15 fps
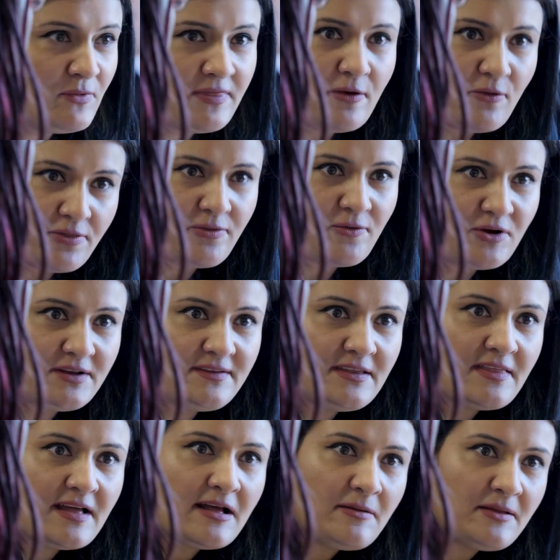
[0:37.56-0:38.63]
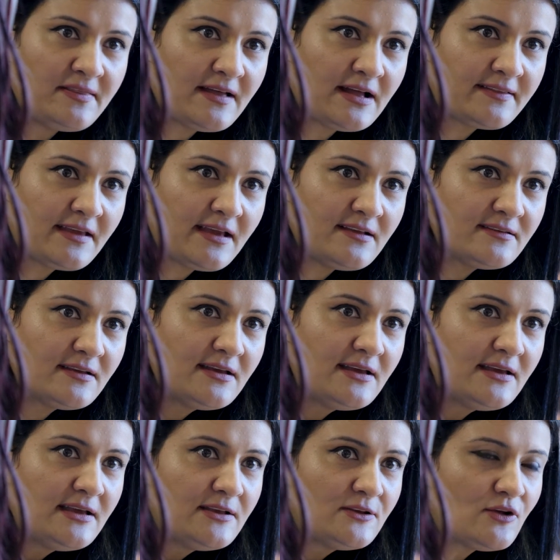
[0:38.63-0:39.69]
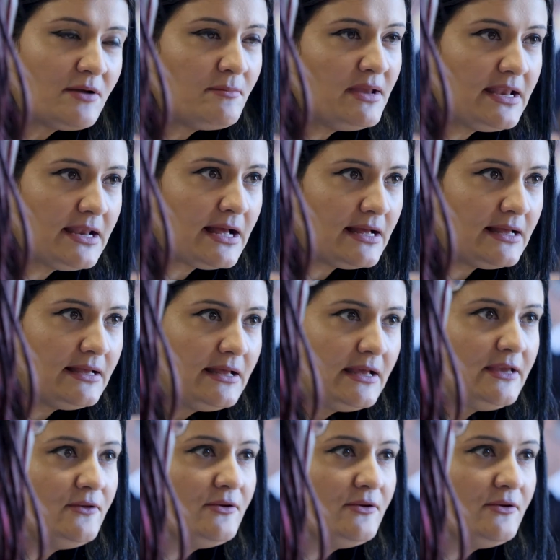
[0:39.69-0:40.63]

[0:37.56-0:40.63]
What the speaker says: an ethic board. Something I